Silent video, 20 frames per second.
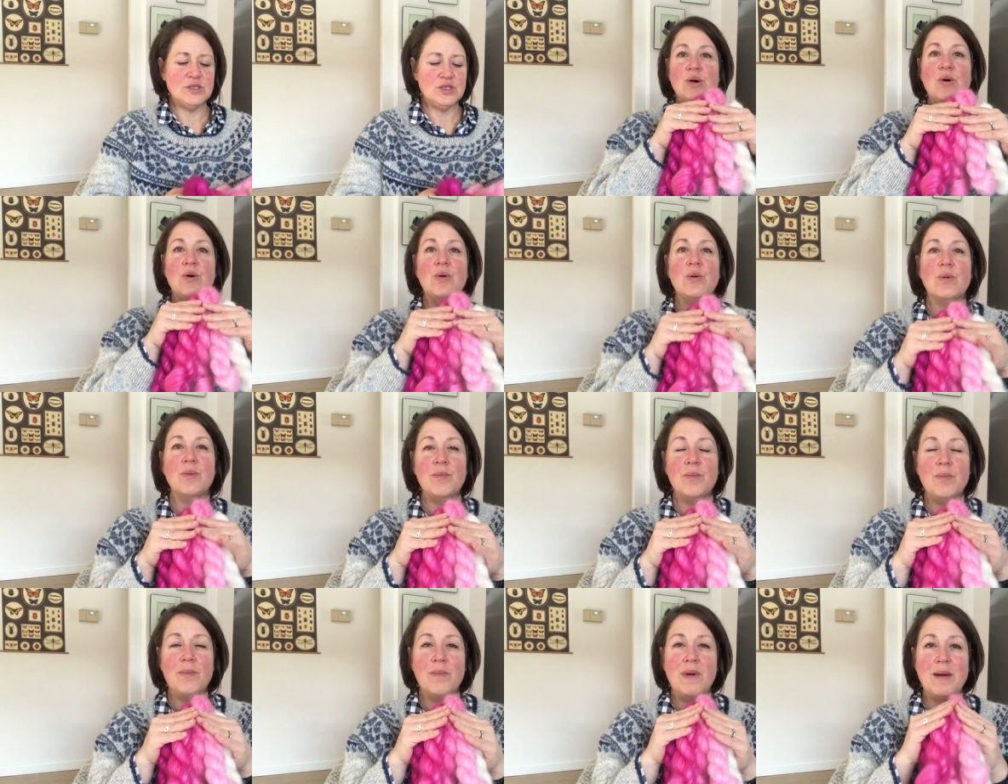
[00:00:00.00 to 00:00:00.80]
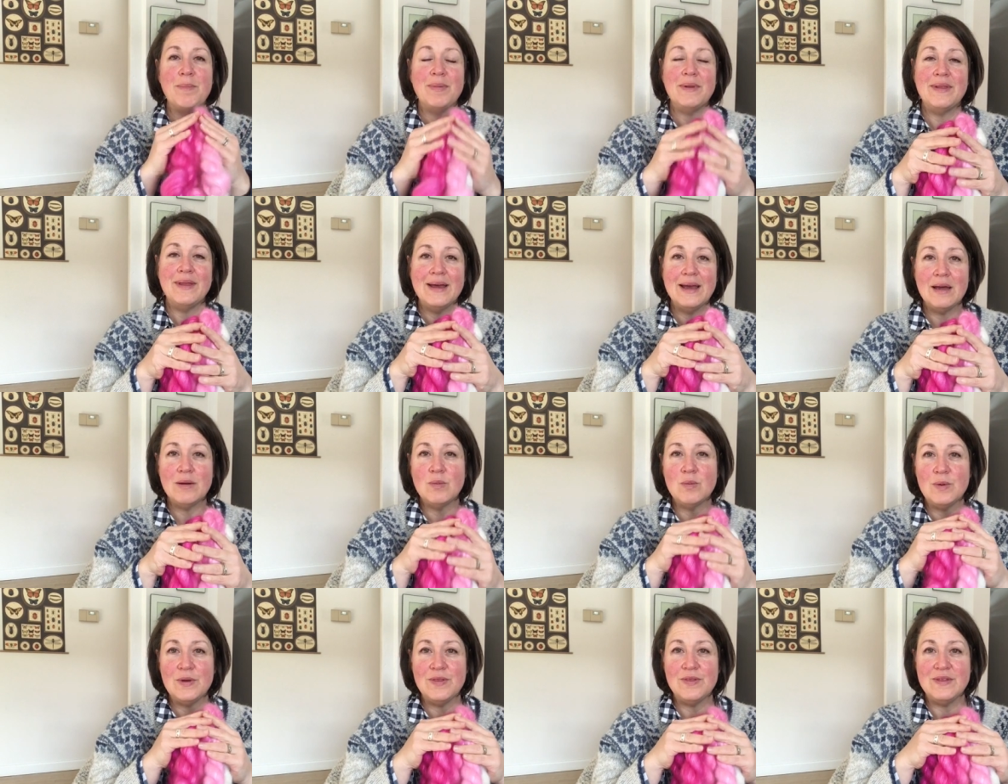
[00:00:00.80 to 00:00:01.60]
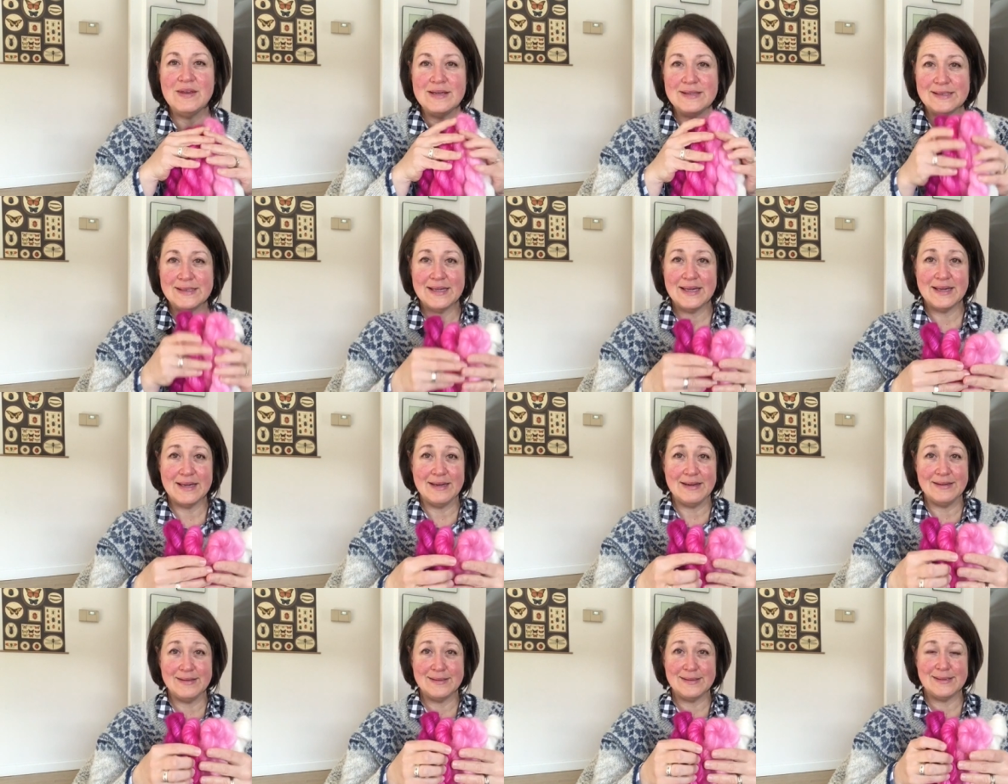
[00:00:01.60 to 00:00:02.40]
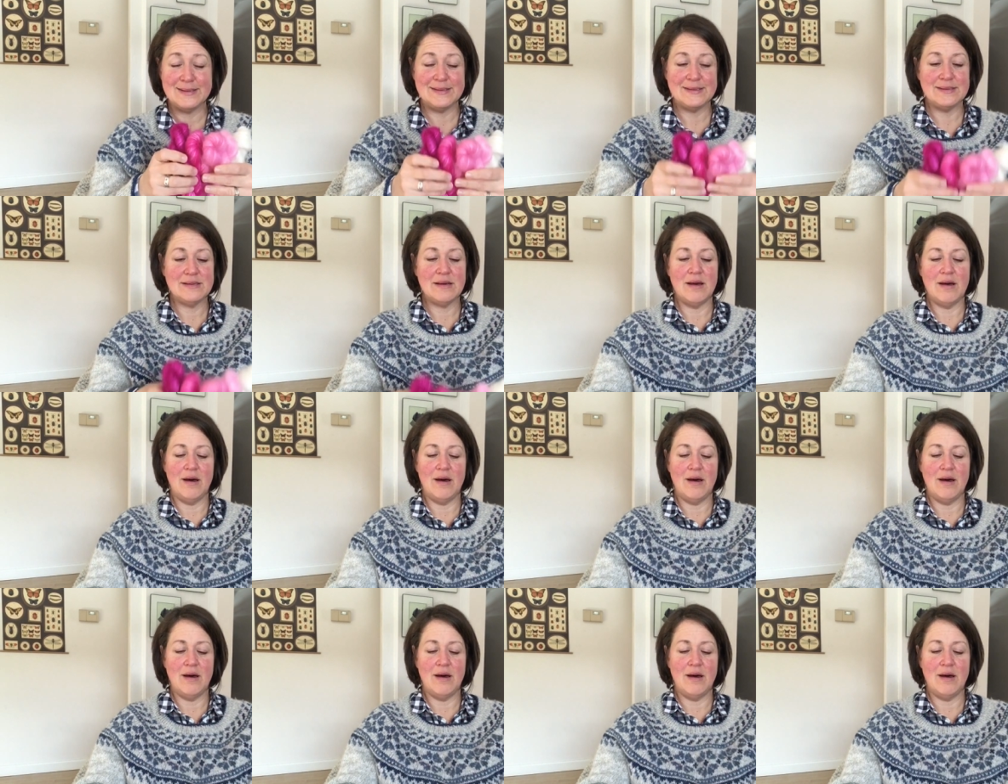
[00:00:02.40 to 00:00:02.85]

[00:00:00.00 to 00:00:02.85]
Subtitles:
So my plan with these kits,